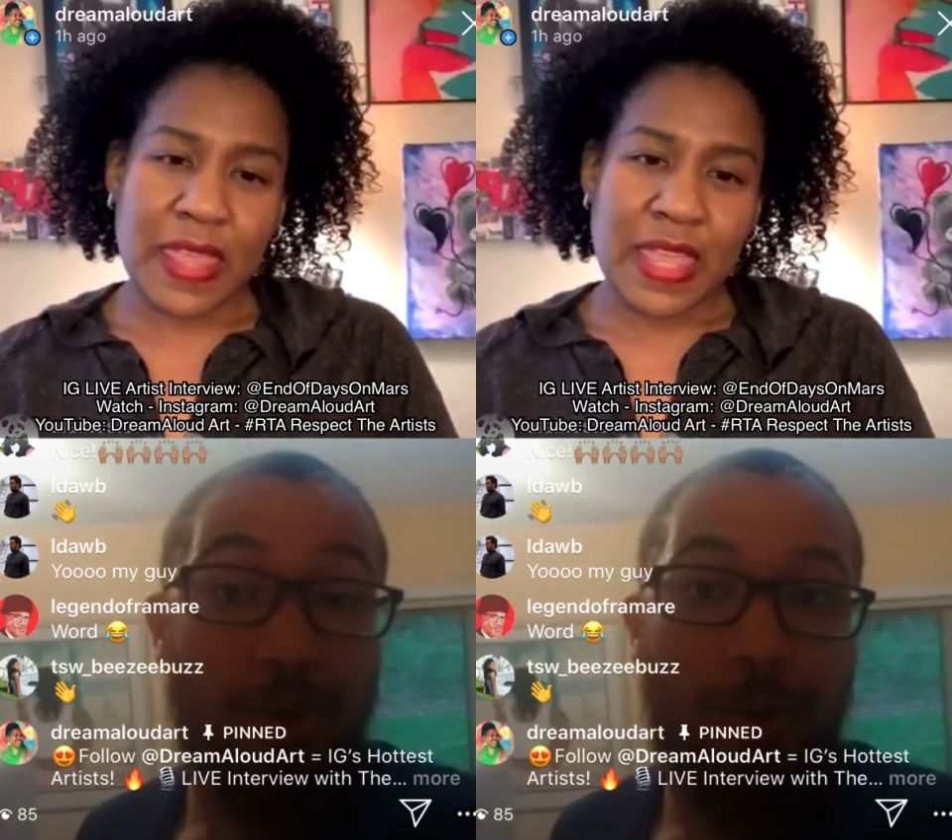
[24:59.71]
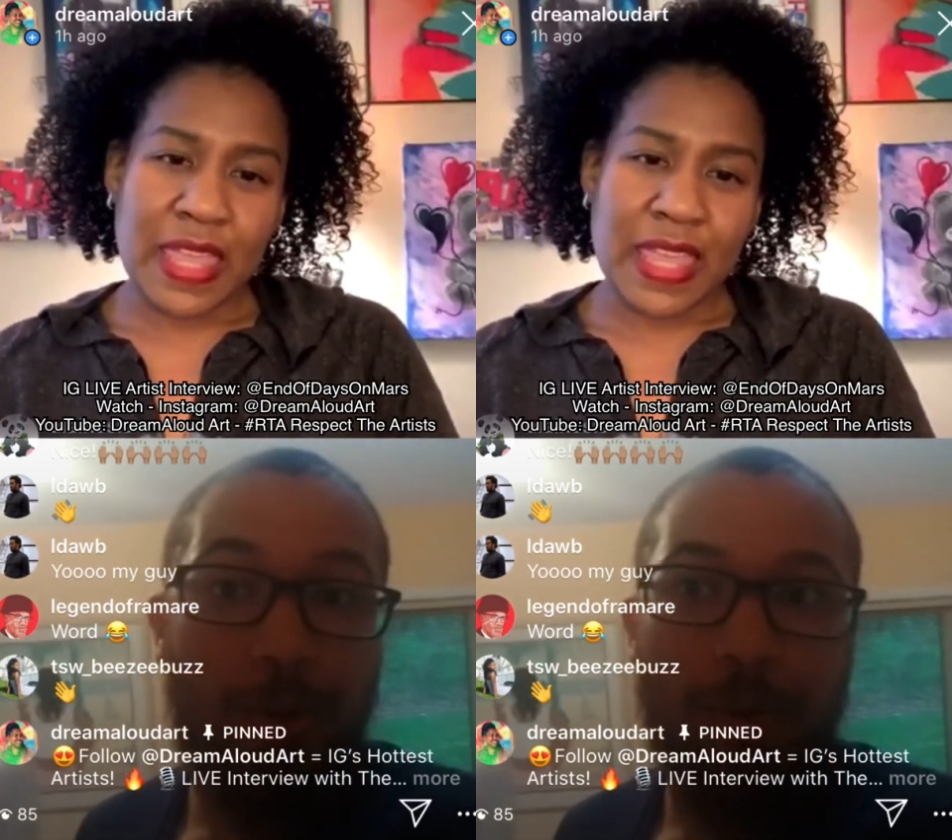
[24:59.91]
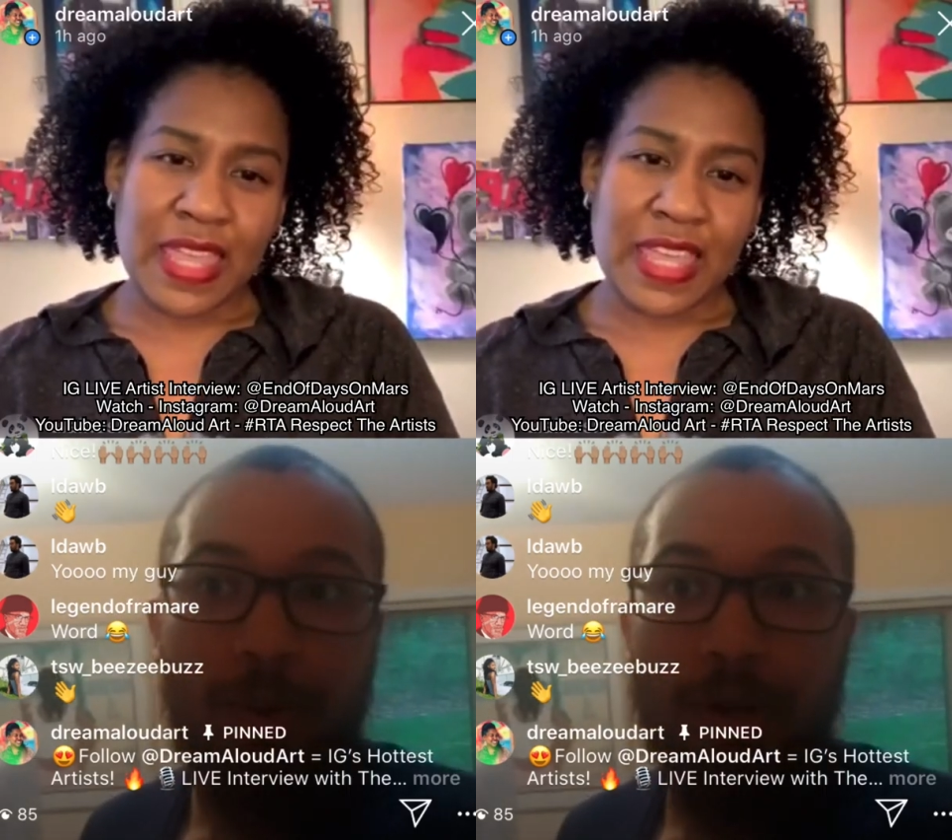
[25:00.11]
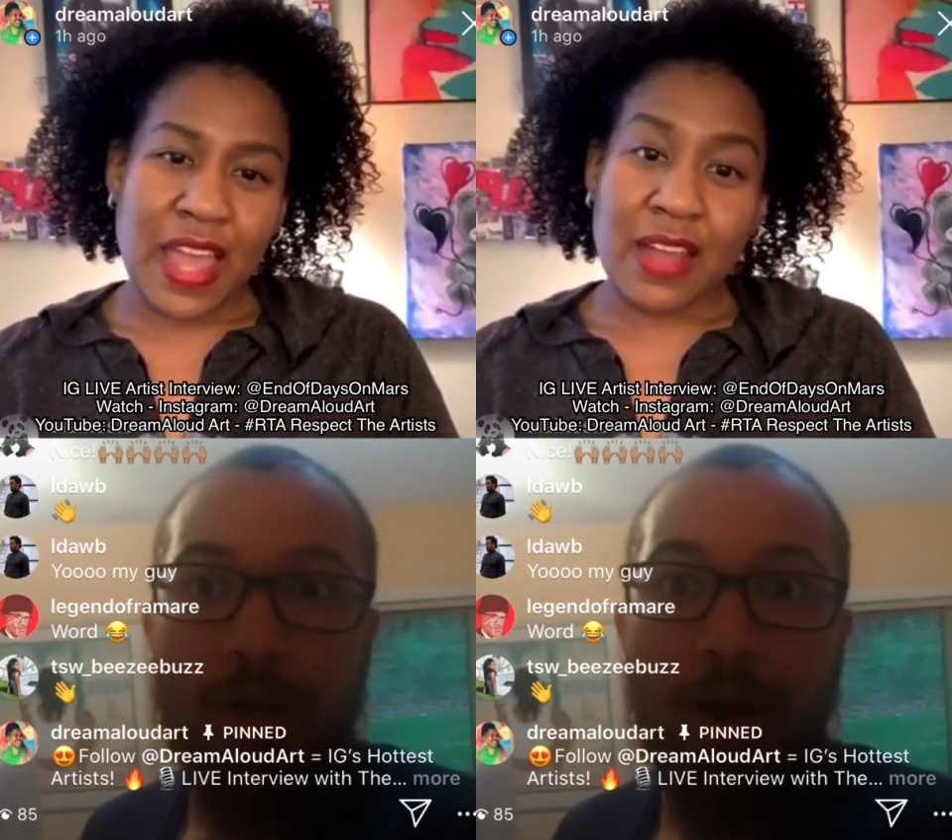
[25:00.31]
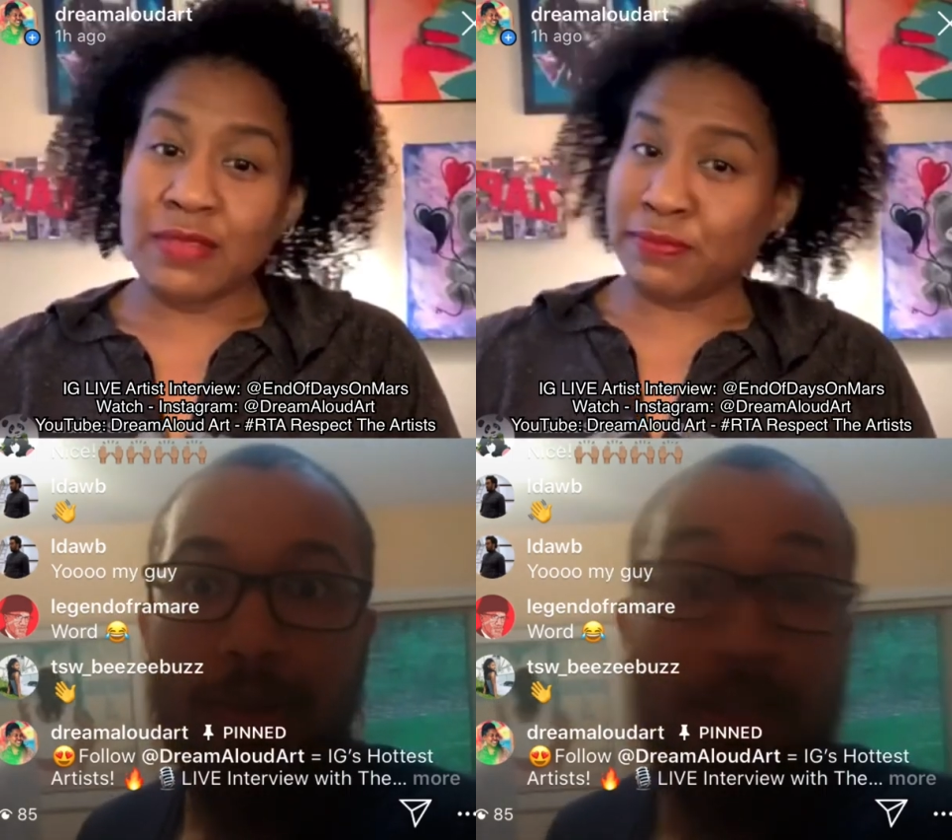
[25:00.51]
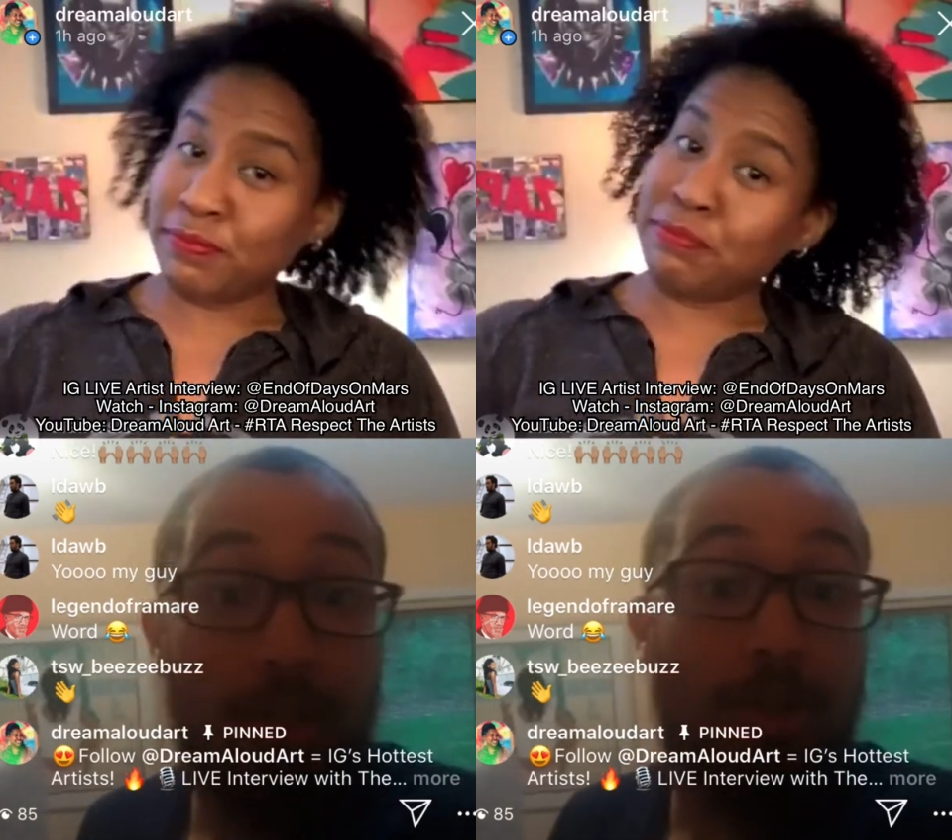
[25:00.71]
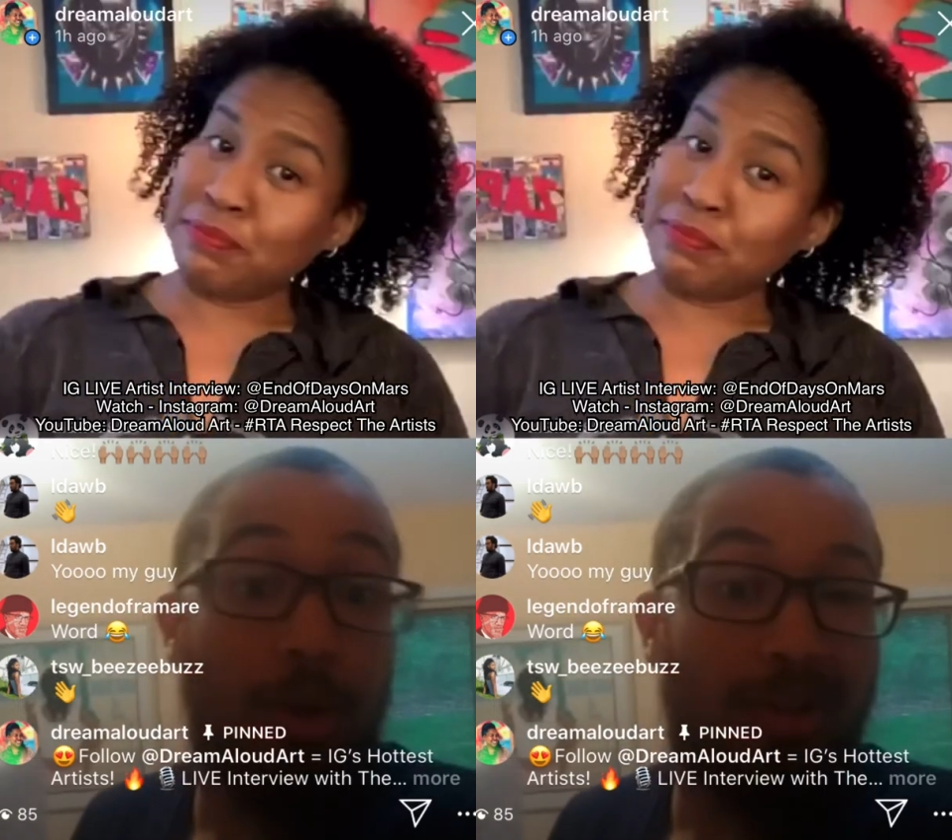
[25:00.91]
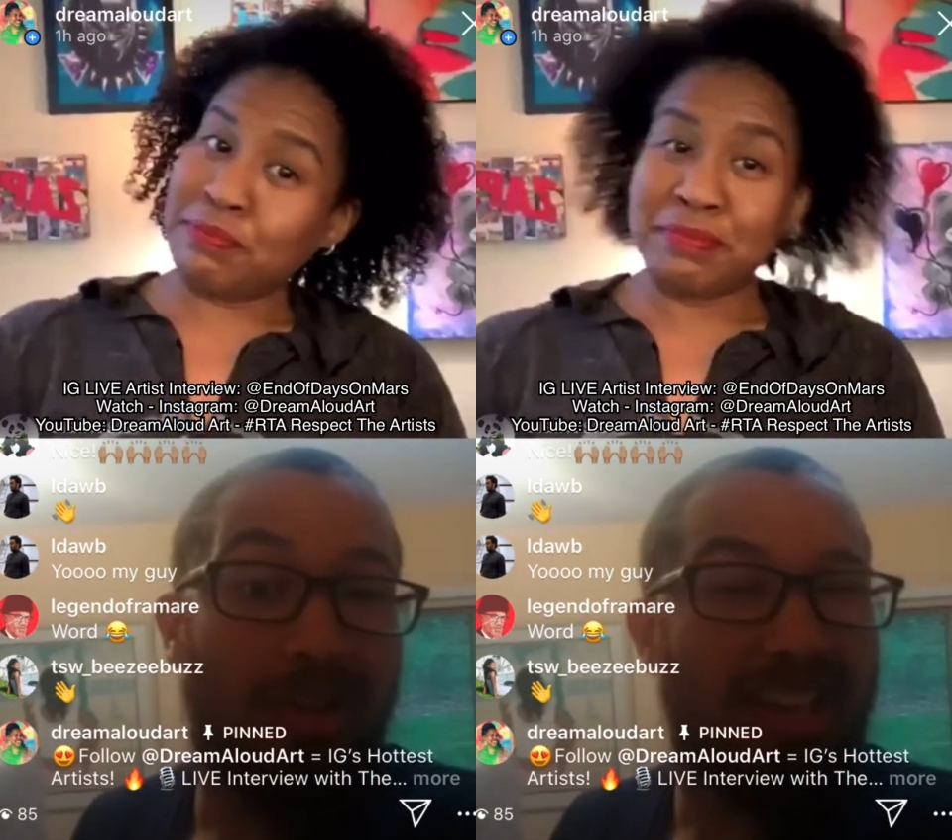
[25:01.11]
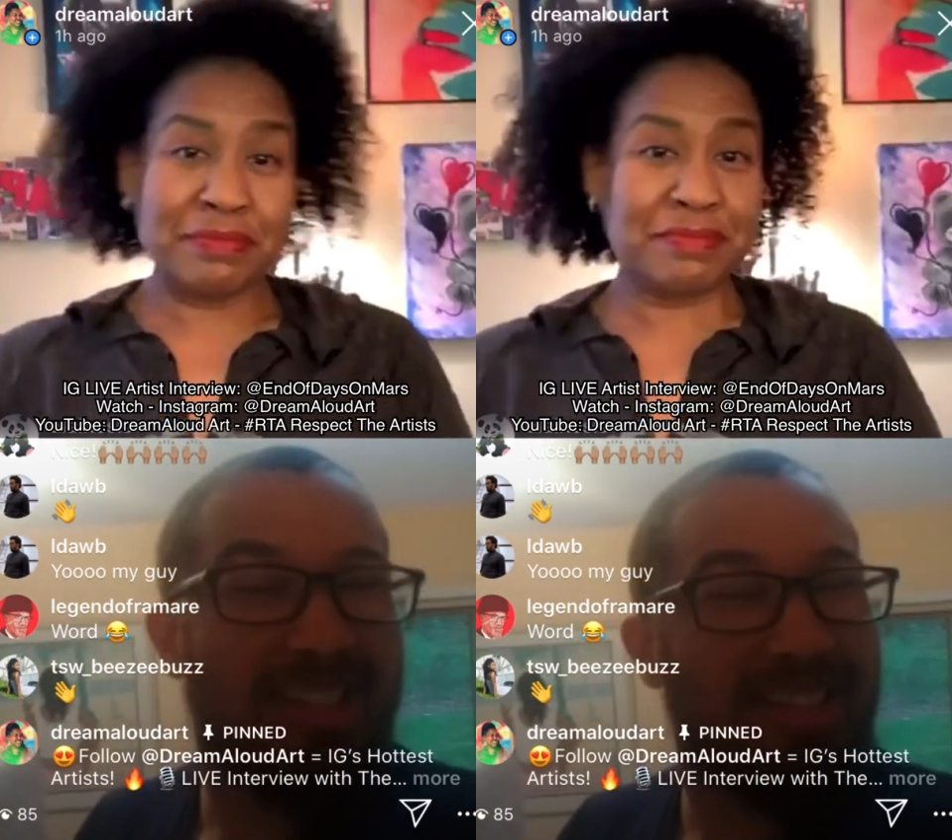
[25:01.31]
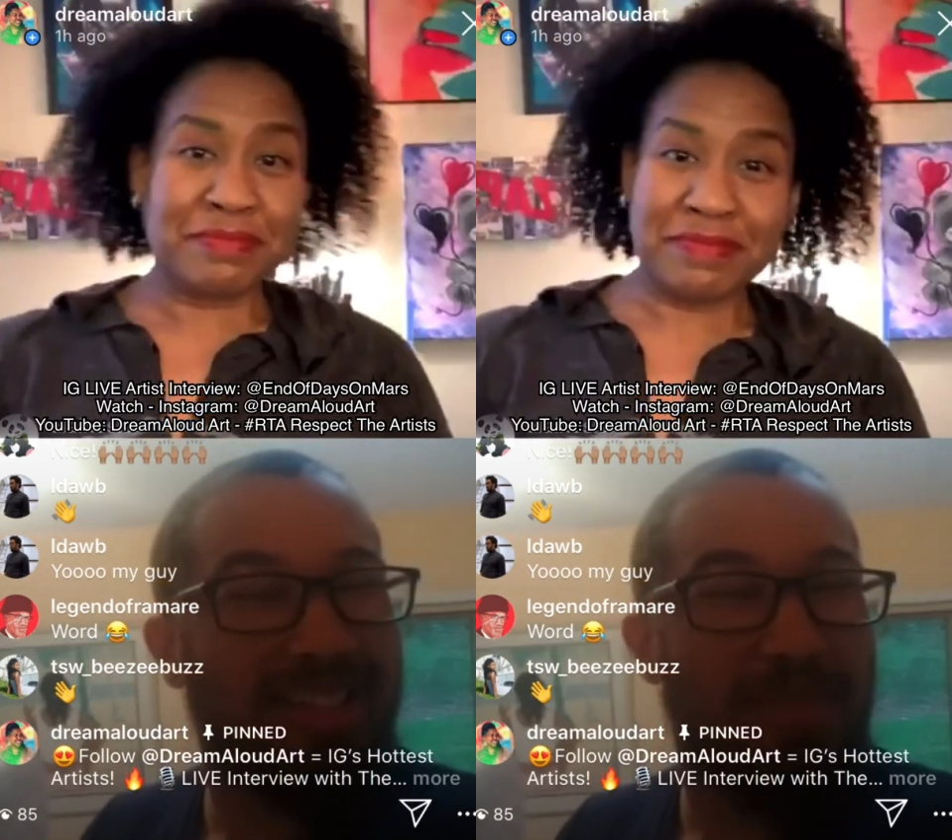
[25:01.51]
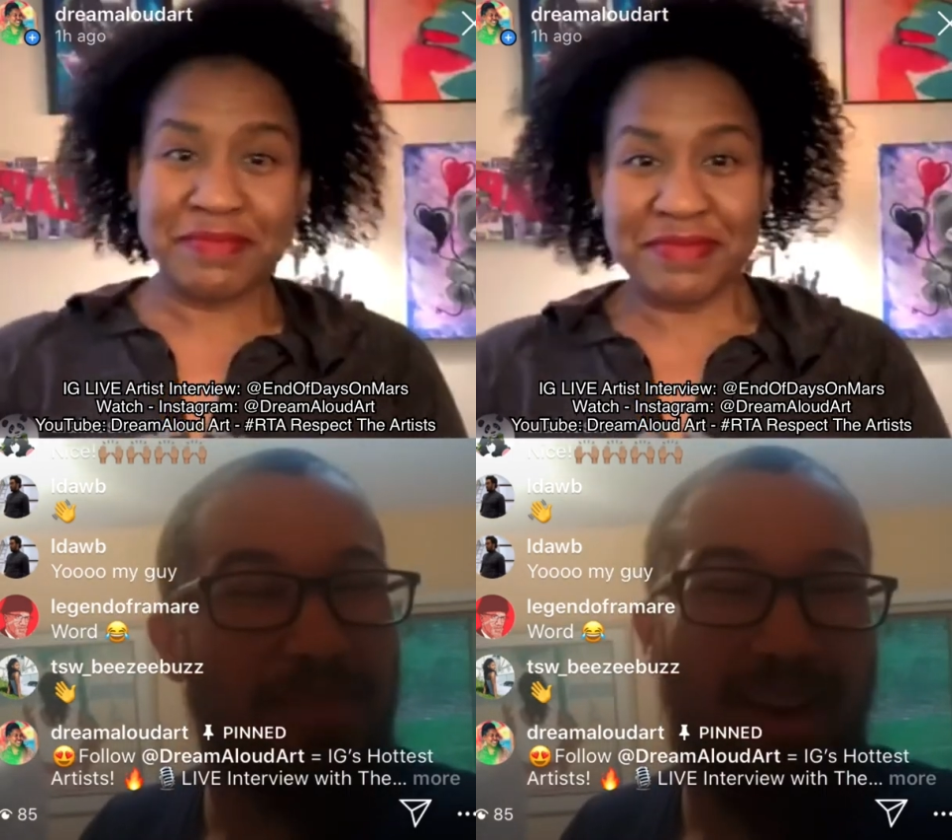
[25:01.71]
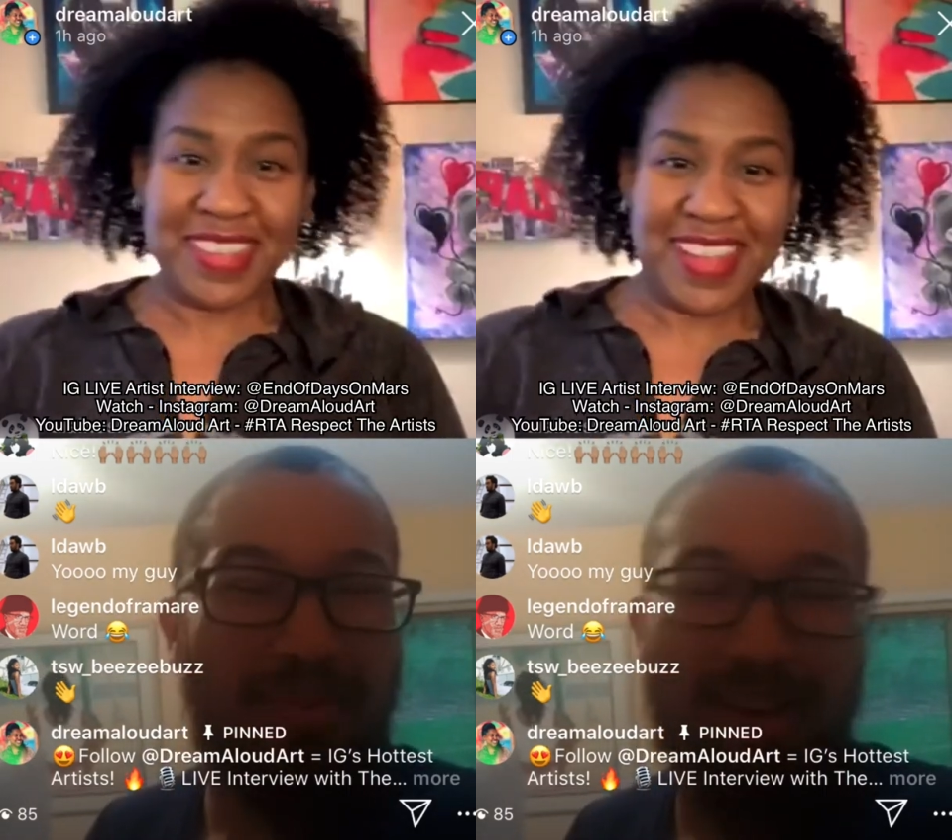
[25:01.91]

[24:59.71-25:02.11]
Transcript: and still doing like some animation,